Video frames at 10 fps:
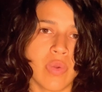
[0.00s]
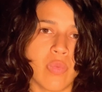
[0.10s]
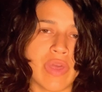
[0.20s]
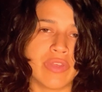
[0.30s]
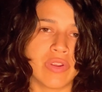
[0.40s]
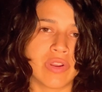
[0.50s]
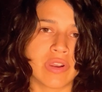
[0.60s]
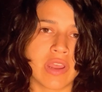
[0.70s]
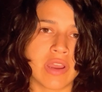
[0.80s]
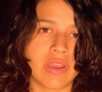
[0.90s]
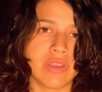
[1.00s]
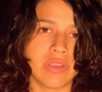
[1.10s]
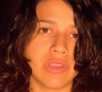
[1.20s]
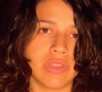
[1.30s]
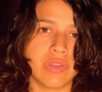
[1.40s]
whether or not
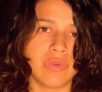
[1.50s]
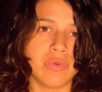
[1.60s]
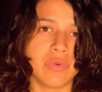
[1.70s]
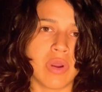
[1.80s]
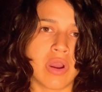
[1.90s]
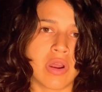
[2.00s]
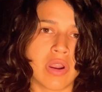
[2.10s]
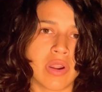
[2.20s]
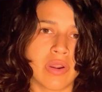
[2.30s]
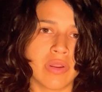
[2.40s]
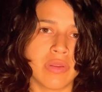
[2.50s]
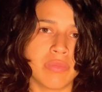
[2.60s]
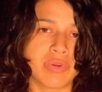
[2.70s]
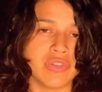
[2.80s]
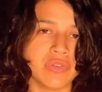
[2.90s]
you are
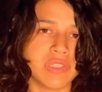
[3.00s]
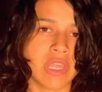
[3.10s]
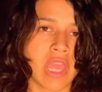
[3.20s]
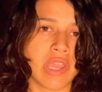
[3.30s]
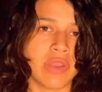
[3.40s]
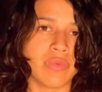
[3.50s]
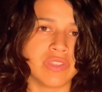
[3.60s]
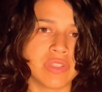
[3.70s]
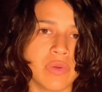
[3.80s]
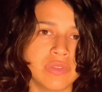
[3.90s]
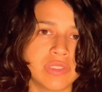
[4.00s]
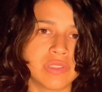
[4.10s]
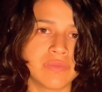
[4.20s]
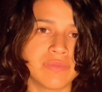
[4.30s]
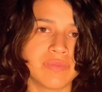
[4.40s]
producing any results.